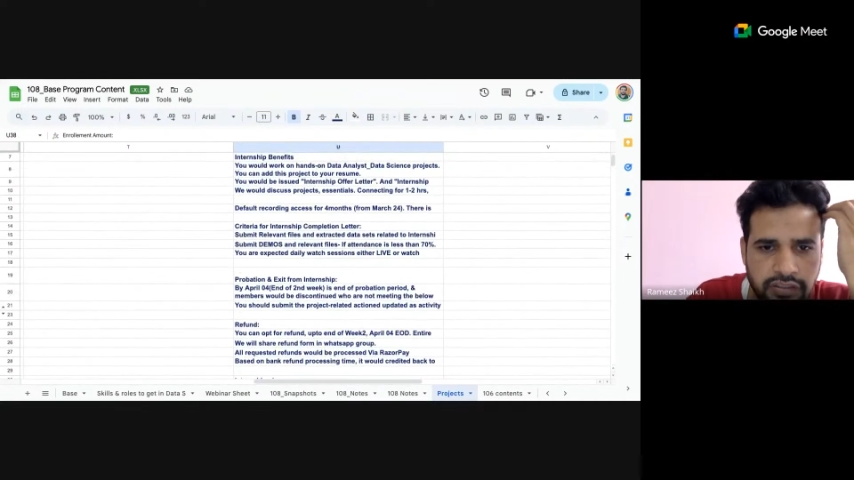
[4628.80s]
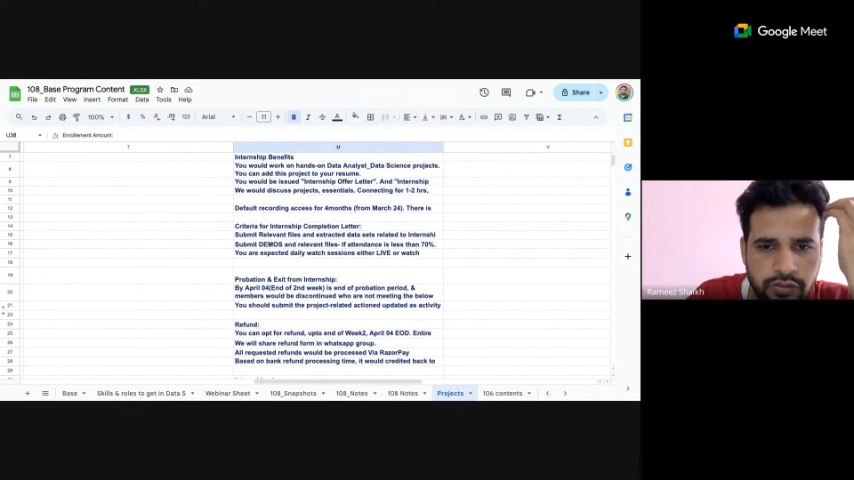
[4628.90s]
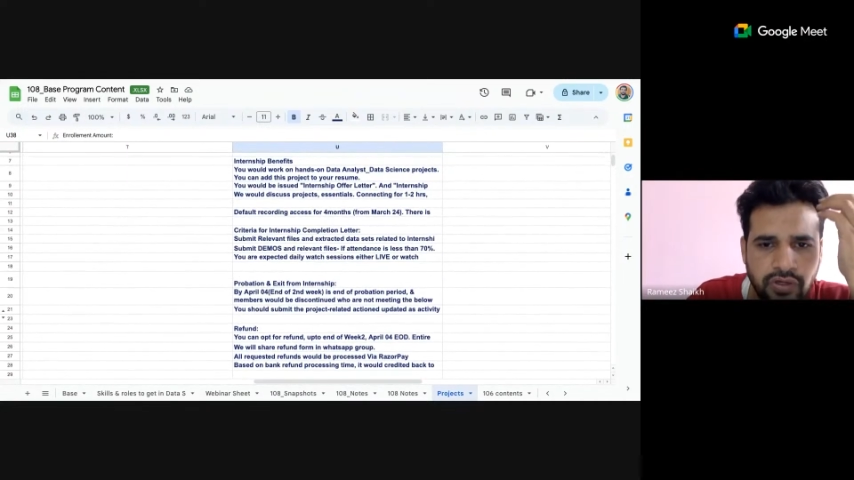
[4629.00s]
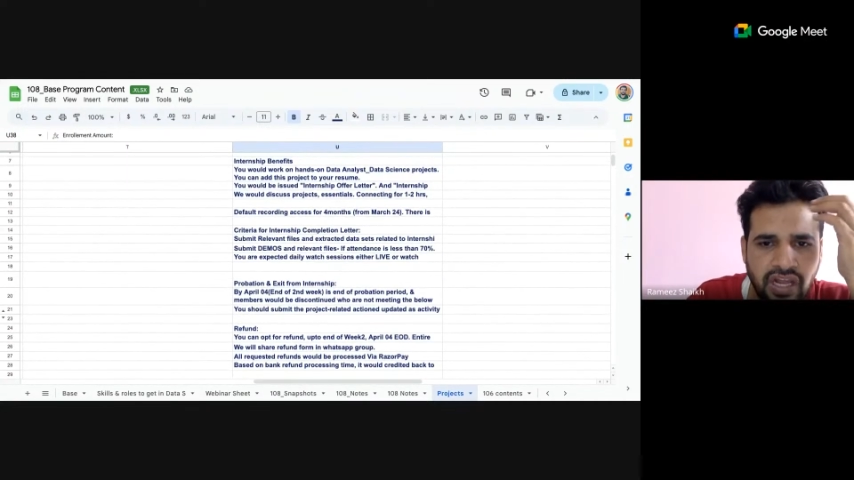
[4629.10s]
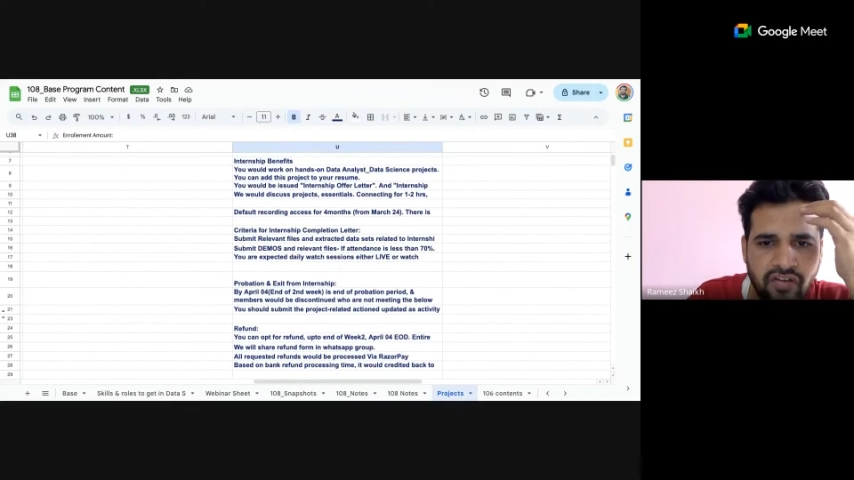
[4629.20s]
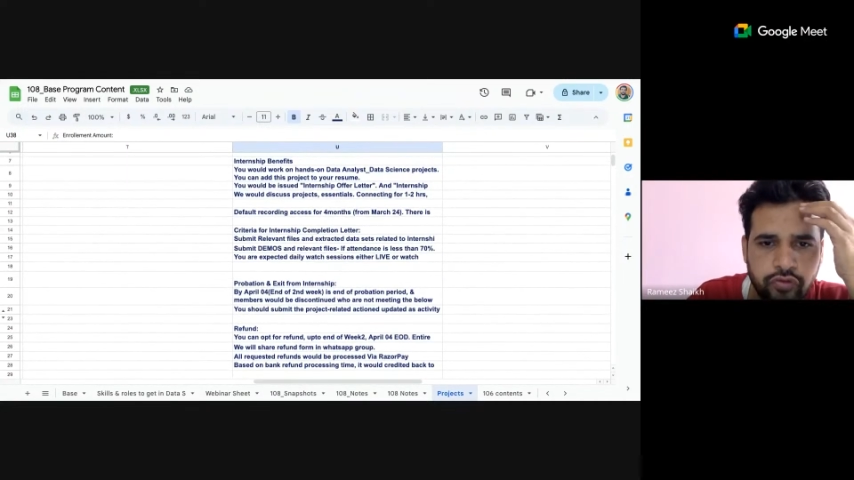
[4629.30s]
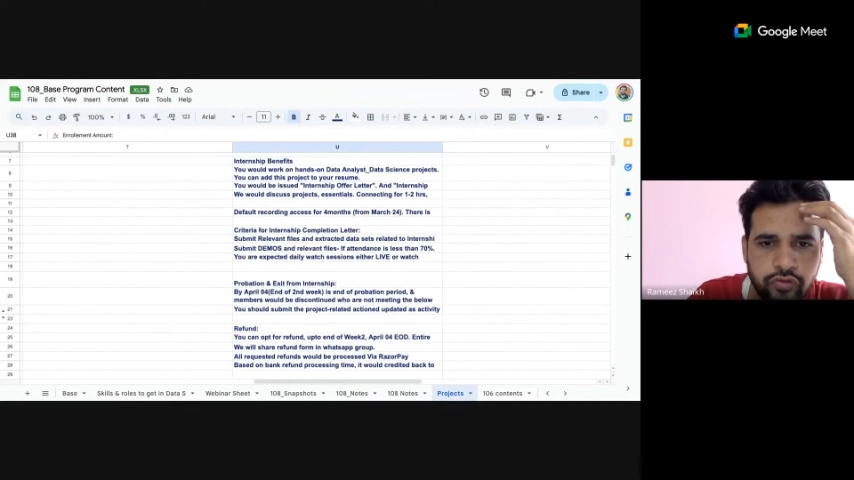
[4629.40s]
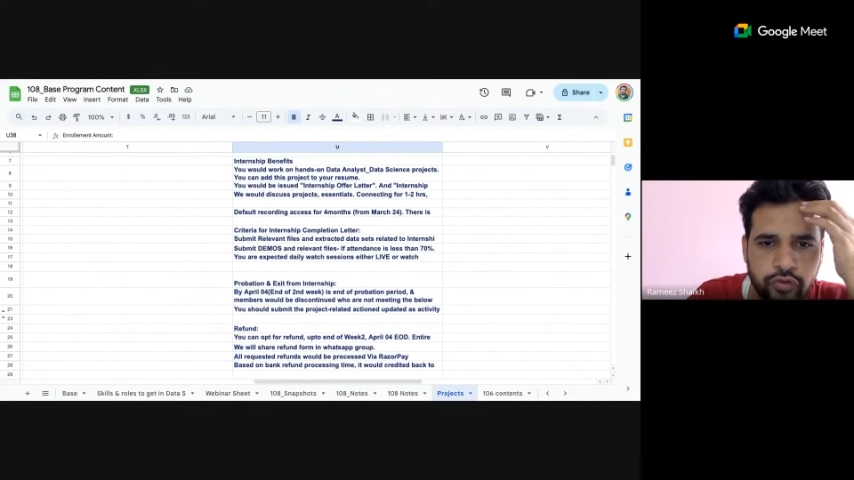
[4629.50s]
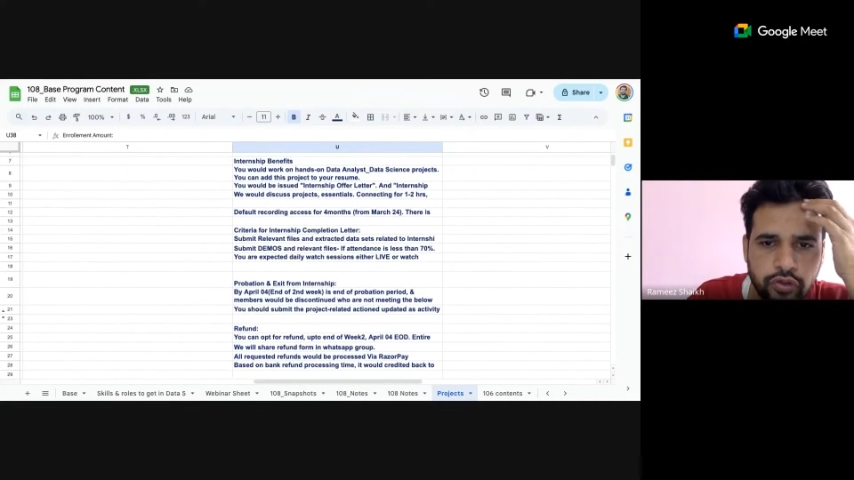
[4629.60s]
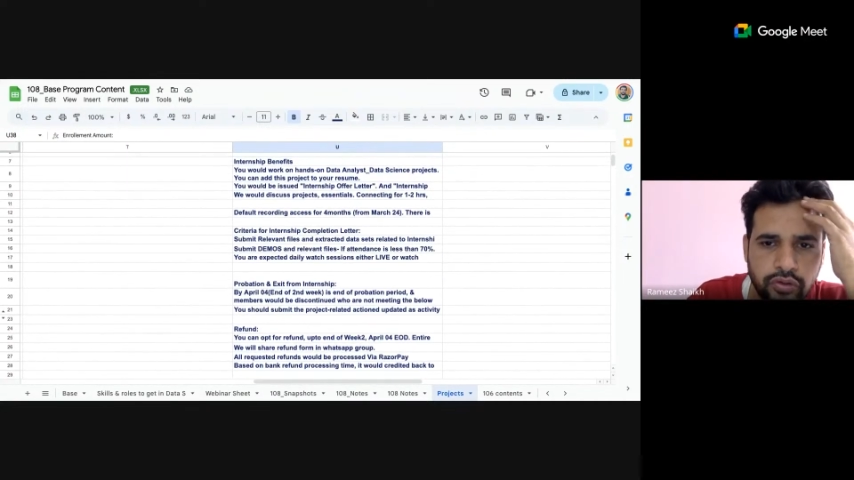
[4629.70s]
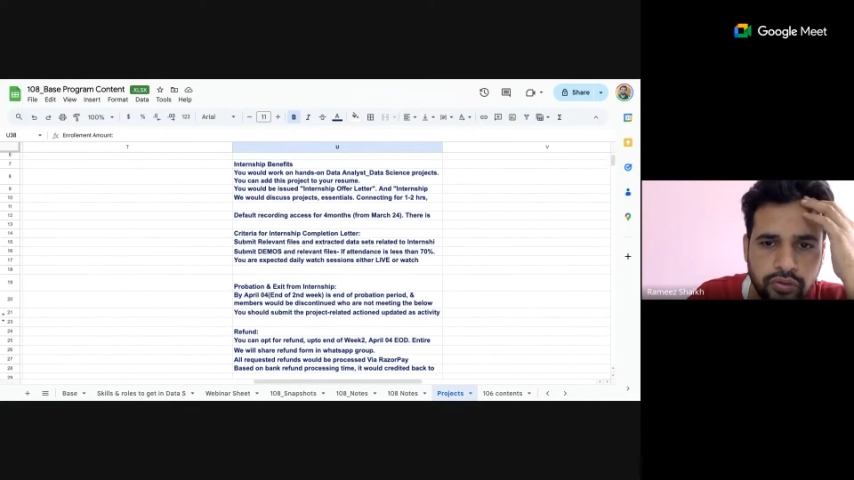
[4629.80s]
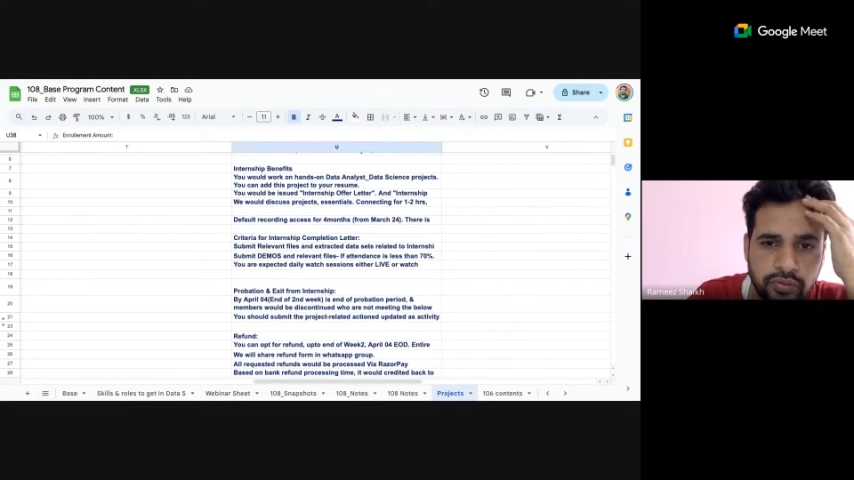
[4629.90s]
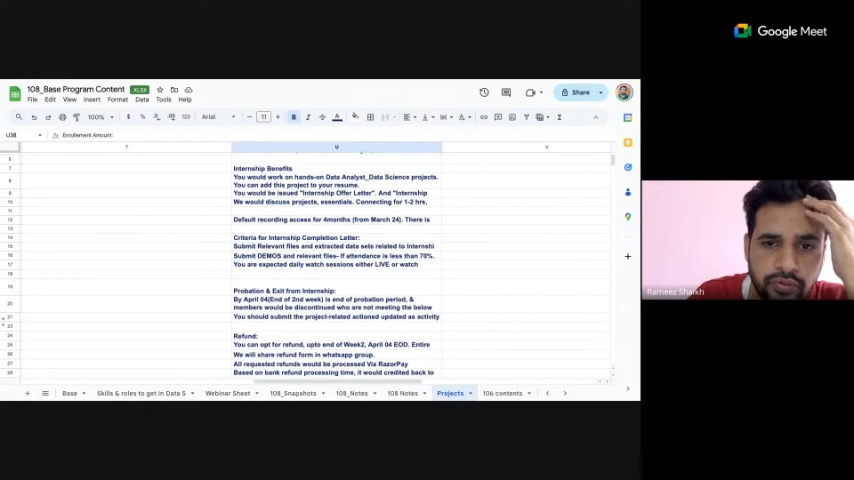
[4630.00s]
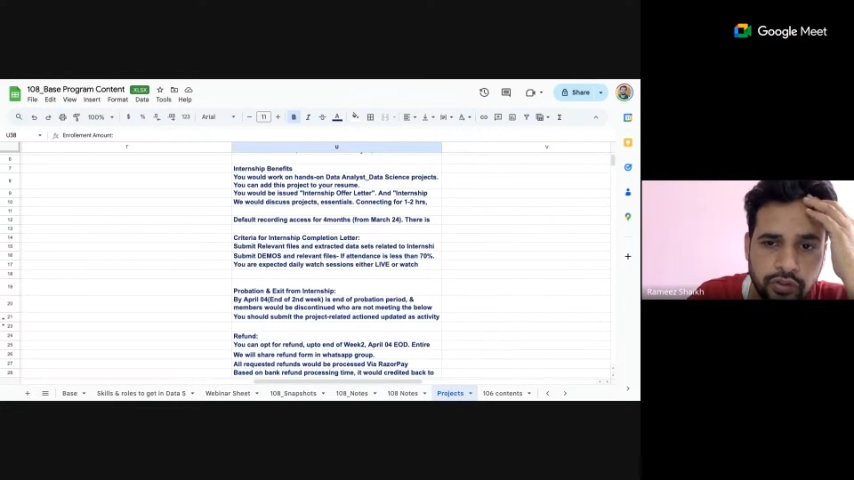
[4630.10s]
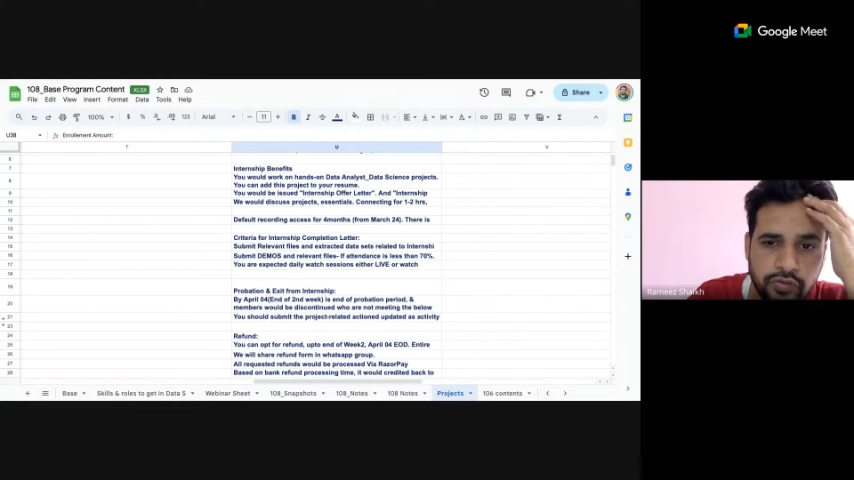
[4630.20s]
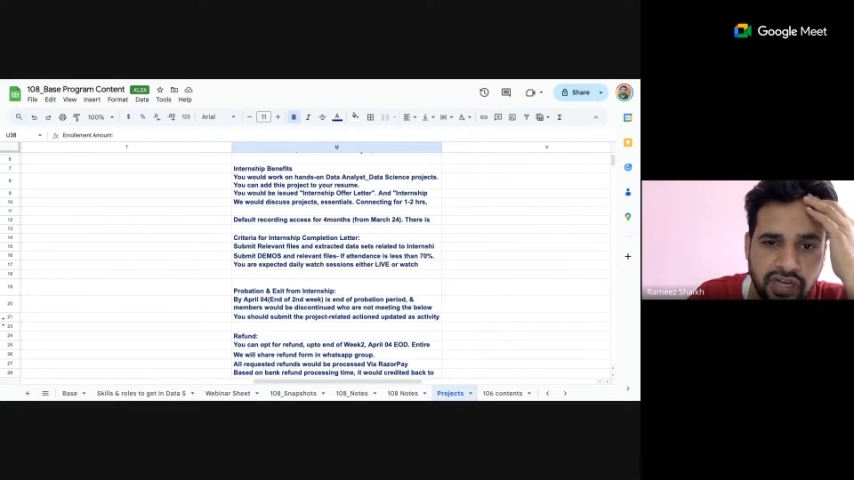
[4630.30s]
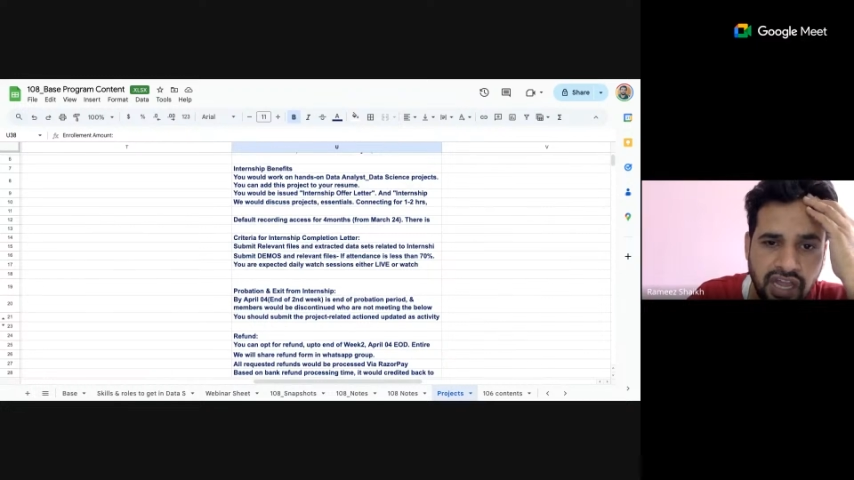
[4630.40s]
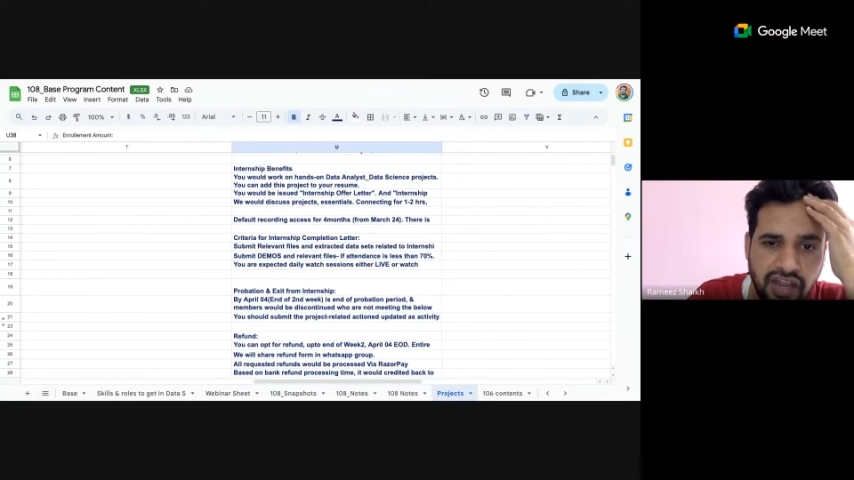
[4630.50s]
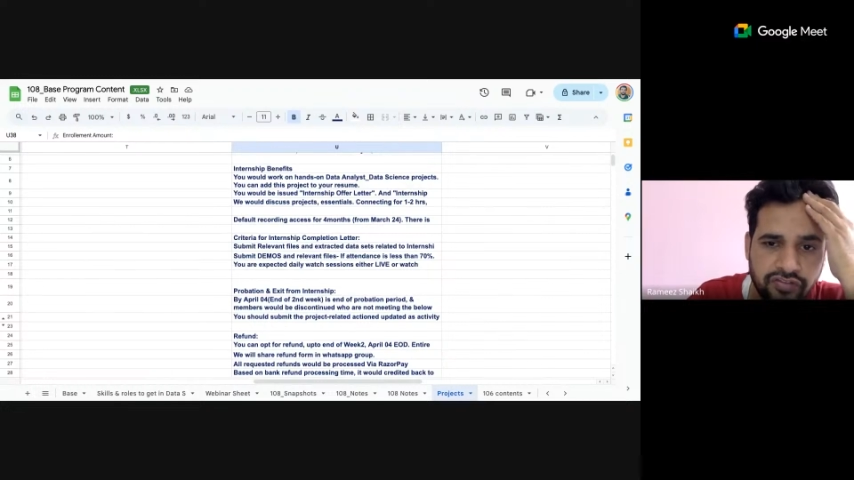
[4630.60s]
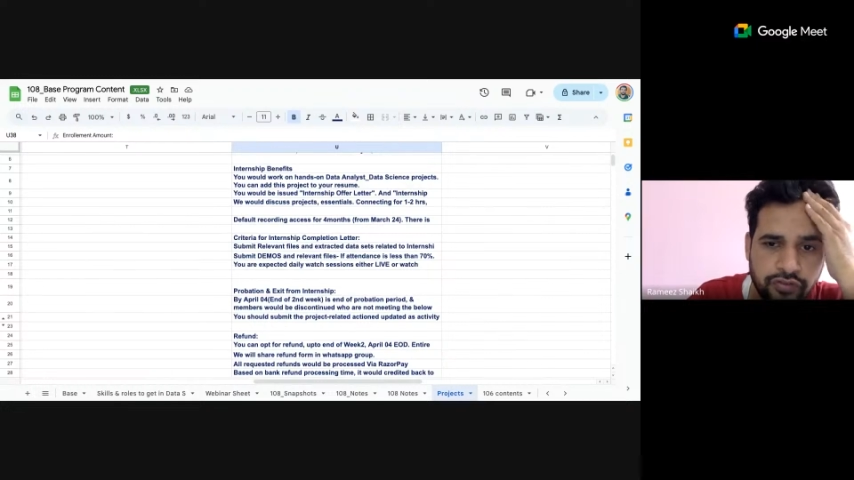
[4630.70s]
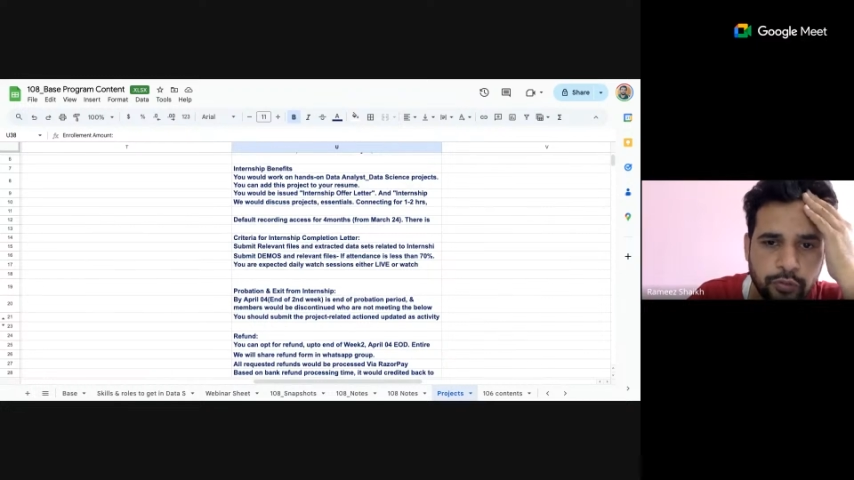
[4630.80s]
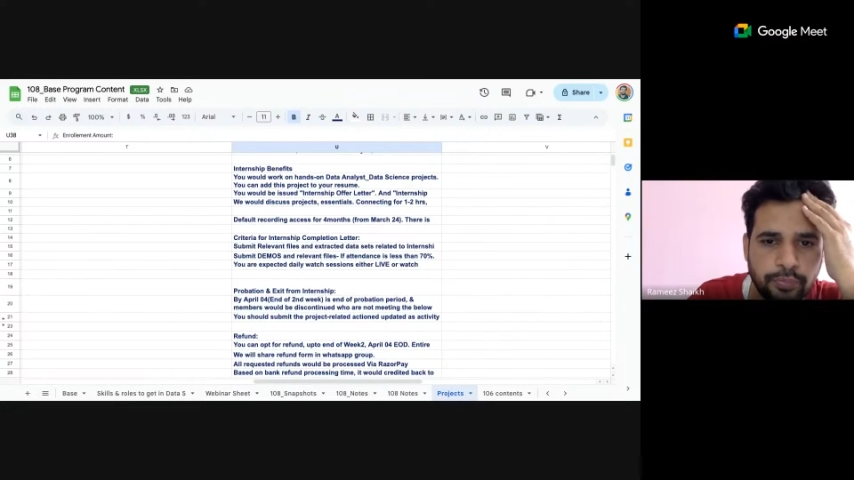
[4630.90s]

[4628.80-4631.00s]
Because you will have